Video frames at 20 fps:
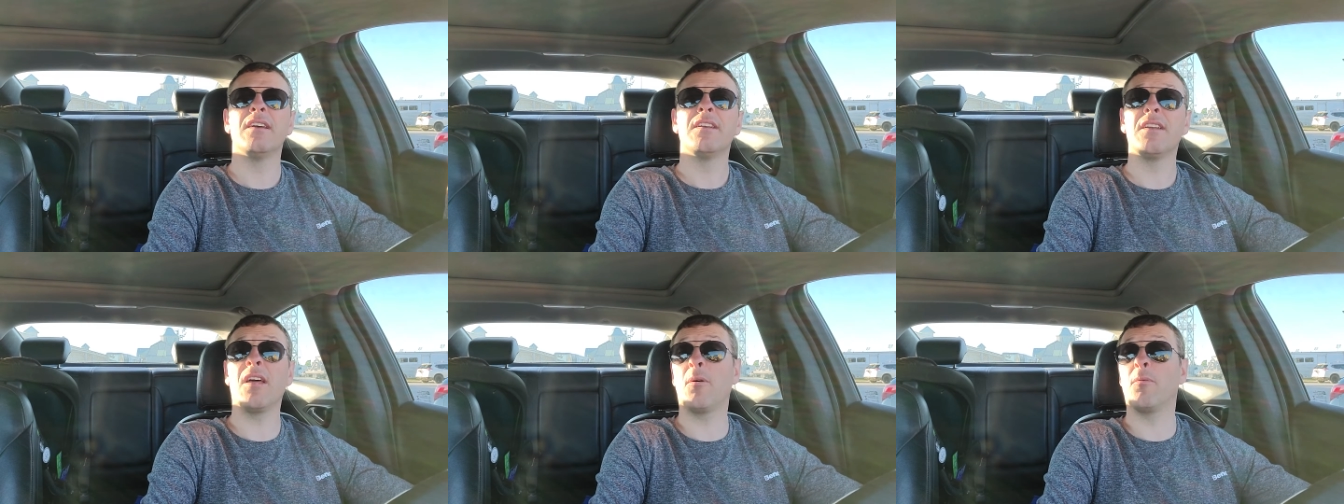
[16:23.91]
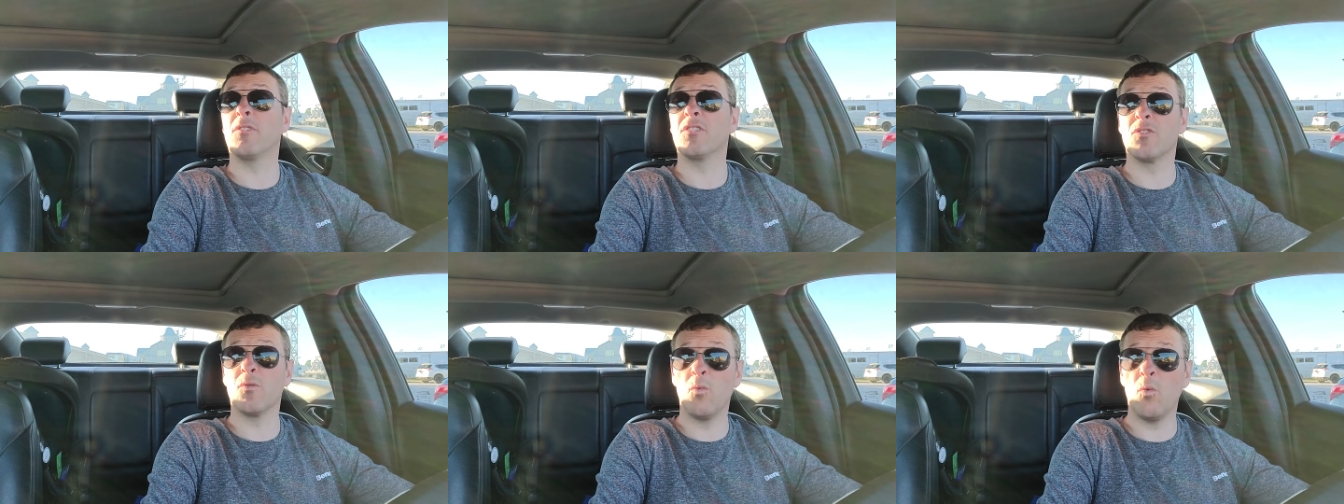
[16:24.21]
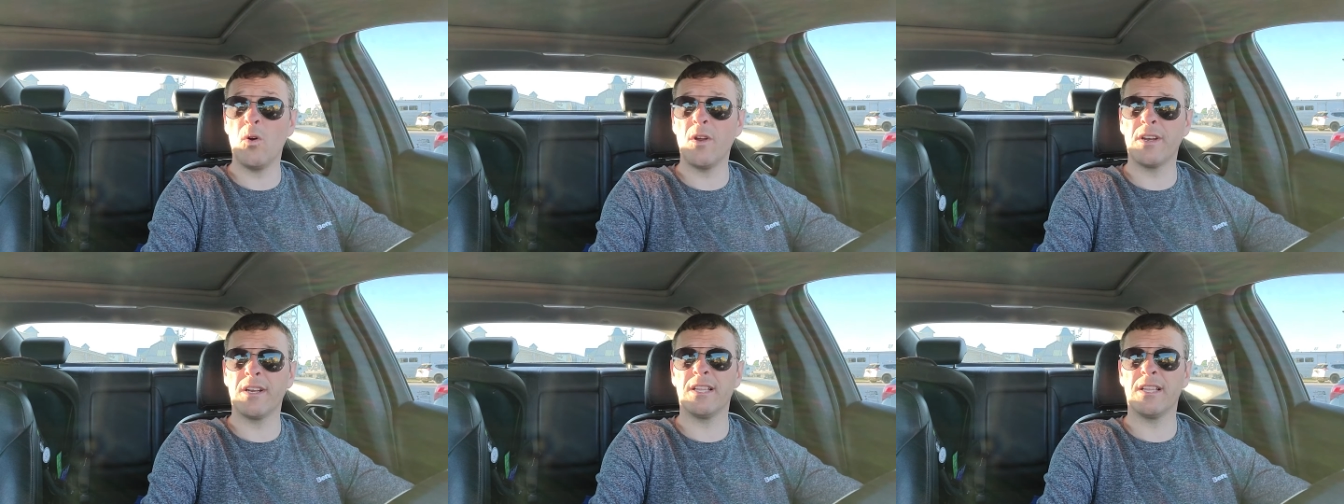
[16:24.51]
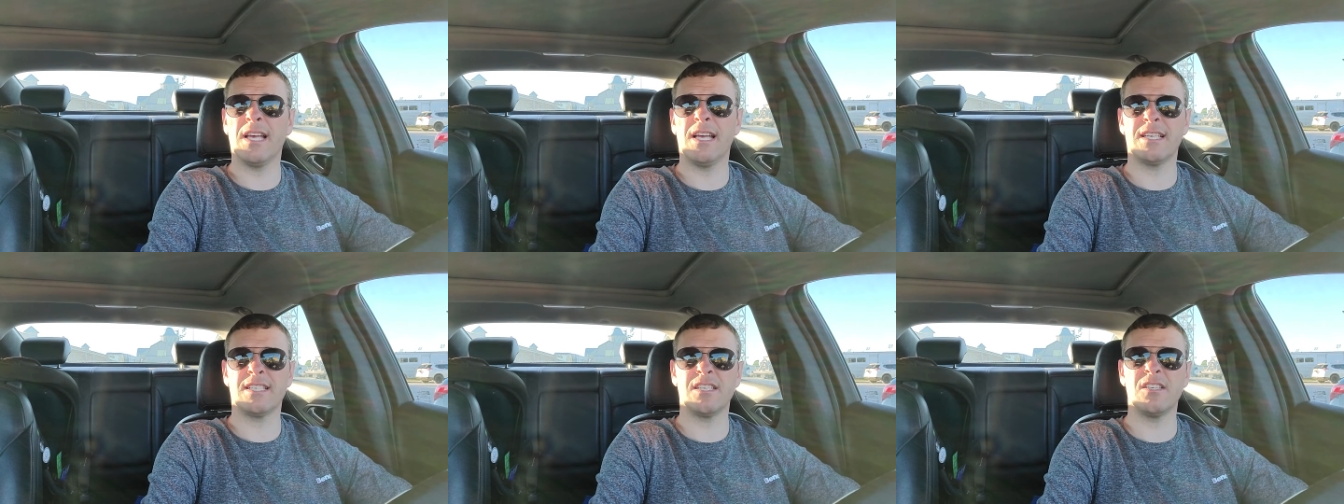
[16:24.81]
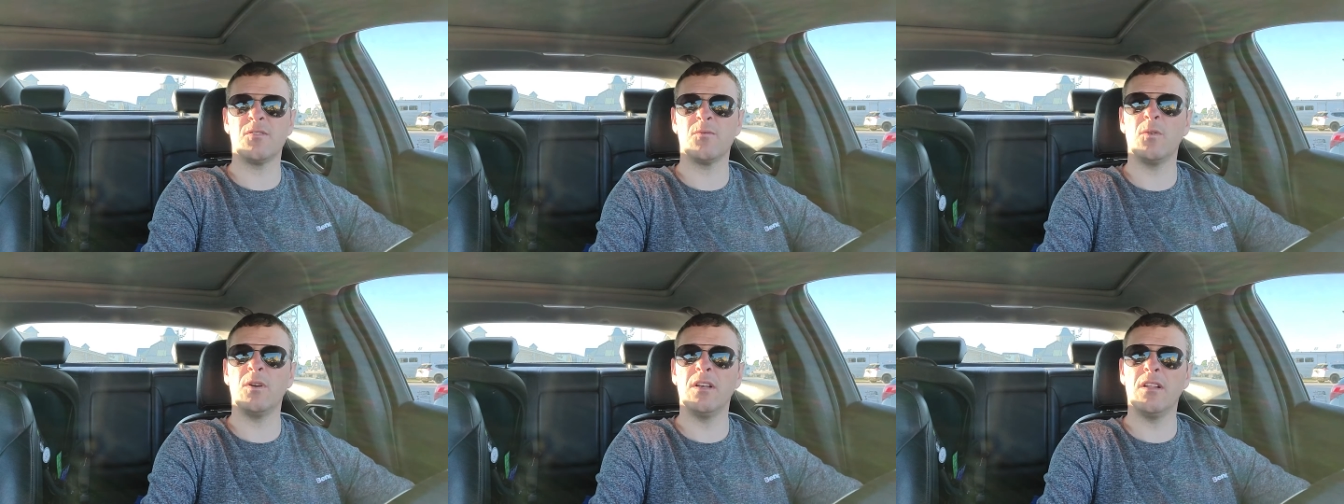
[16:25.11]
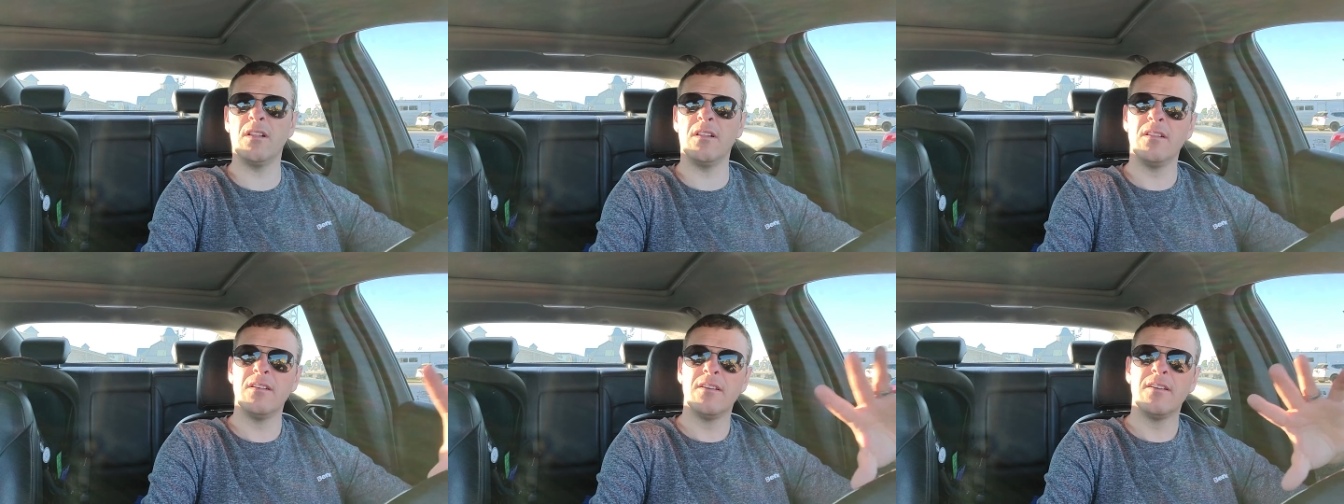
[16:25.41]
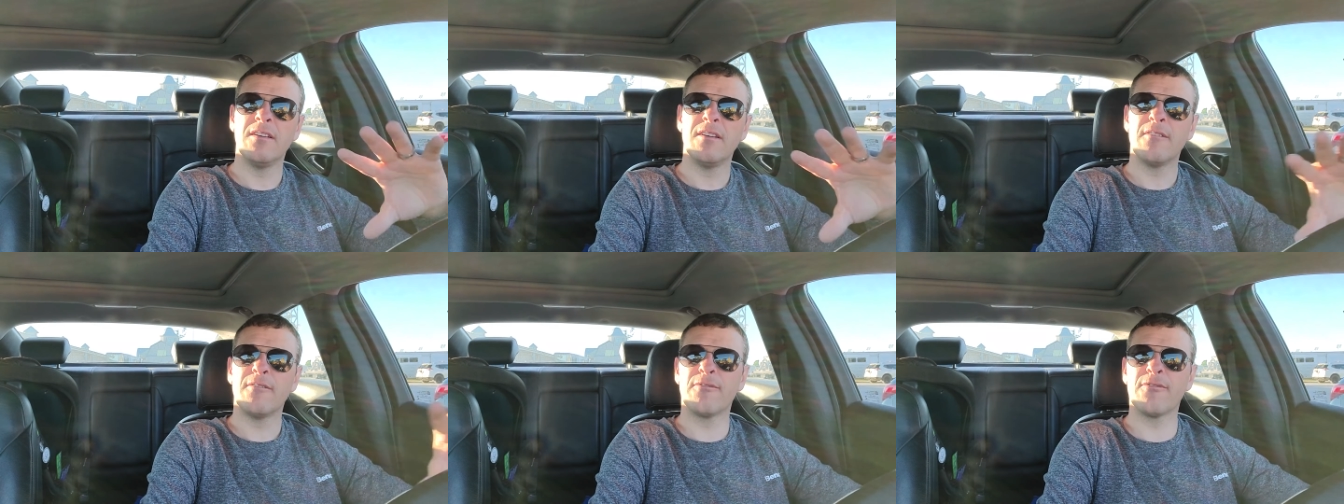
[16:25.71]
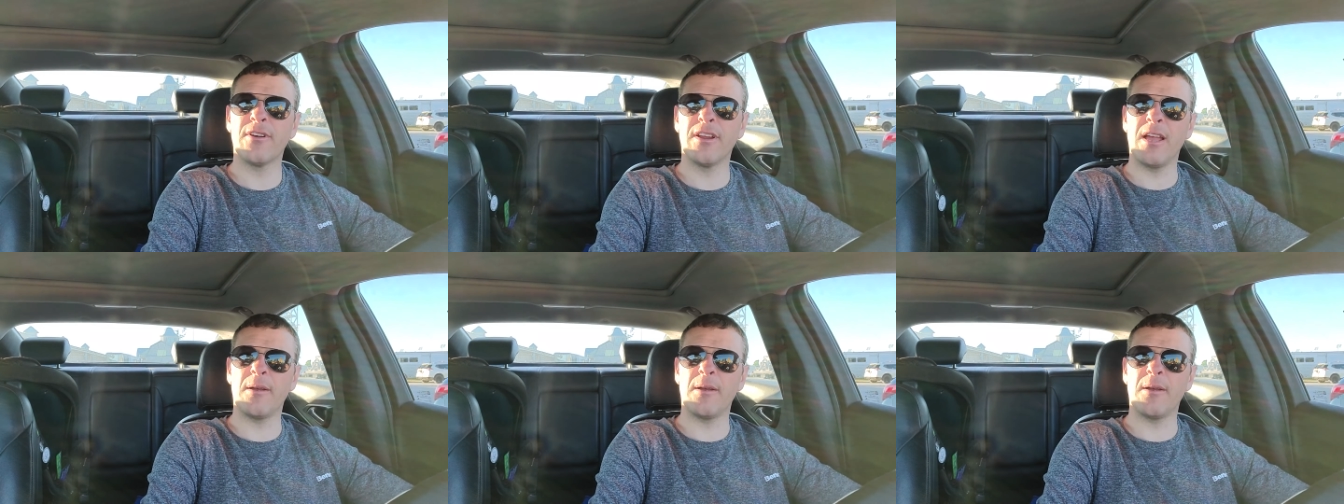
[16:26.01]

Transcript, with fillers: non-winners of one classes will free